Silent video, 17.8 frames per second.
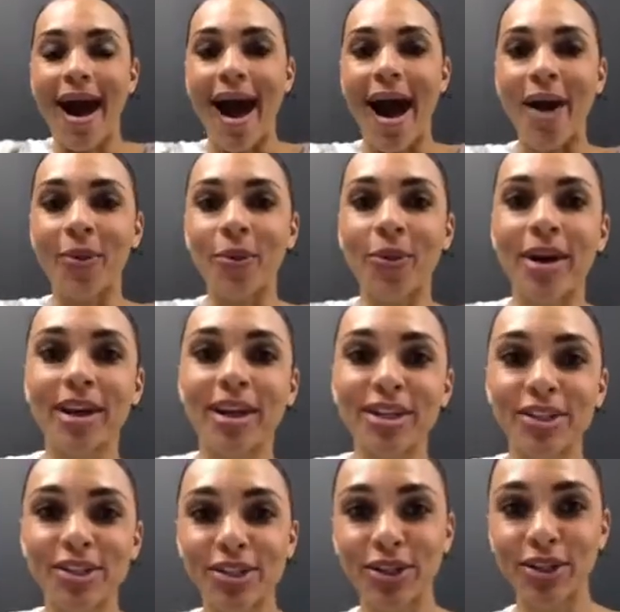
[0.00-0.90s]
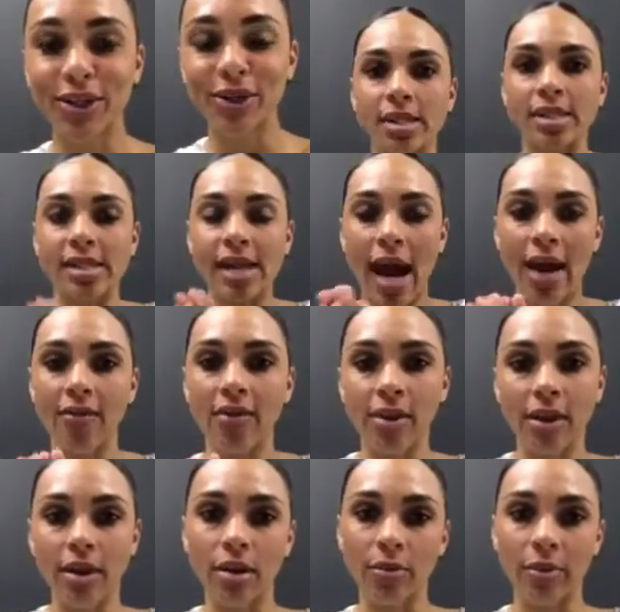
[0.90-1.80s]
I wanted to dive
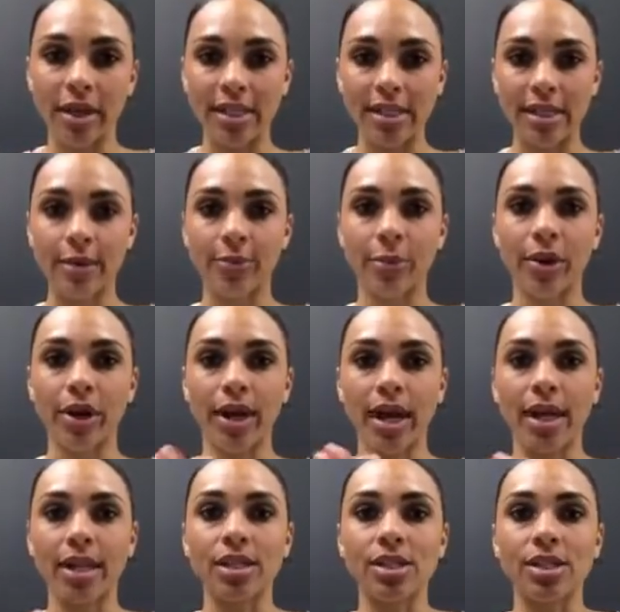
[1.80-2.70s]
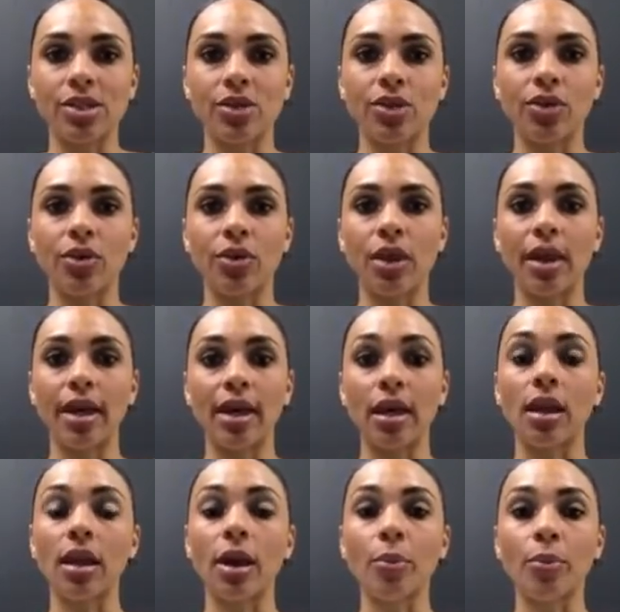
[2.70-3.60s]
a little bit deeper into the
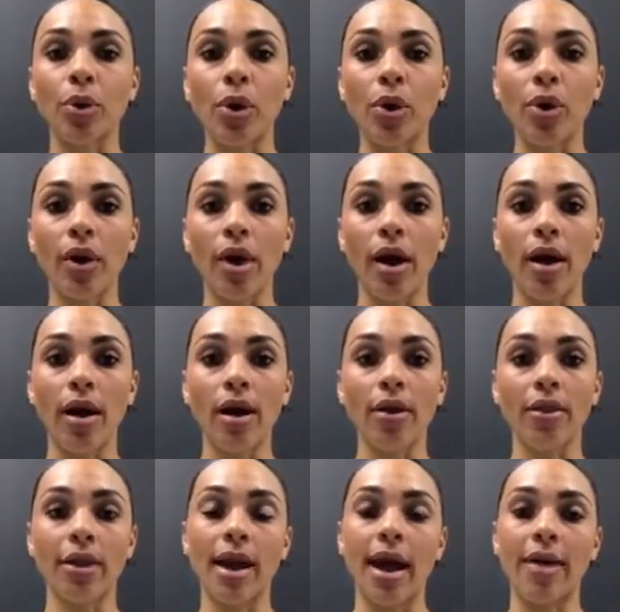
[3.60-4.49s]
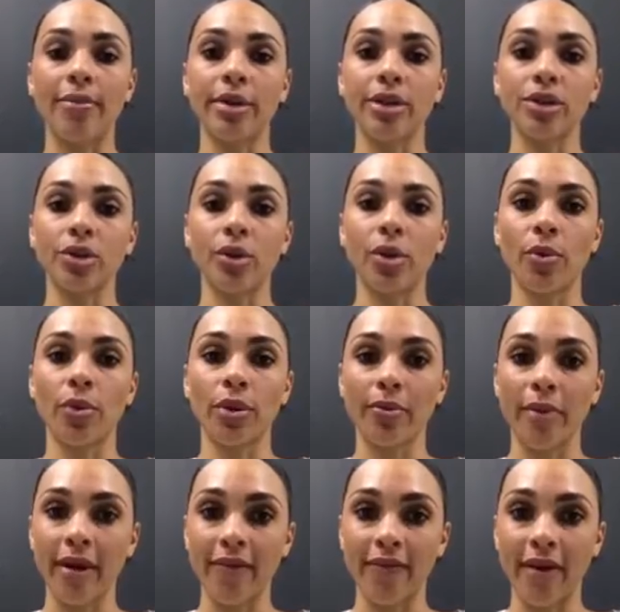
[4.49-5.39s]
healing protocol that I've been doing
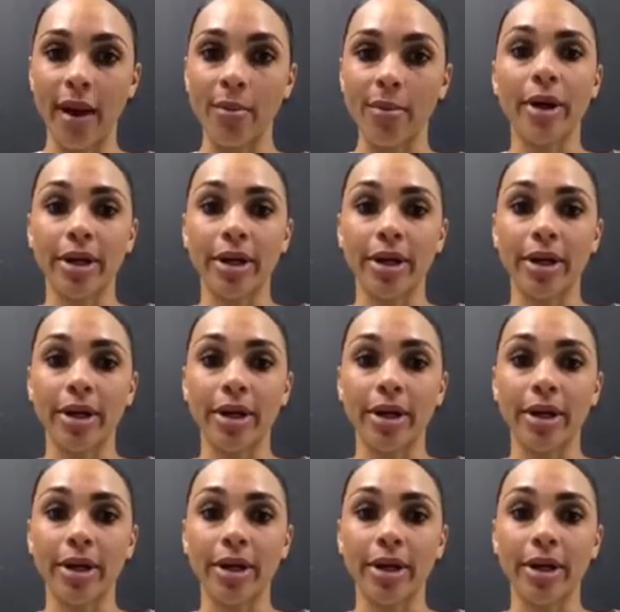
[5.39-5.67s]
with my family,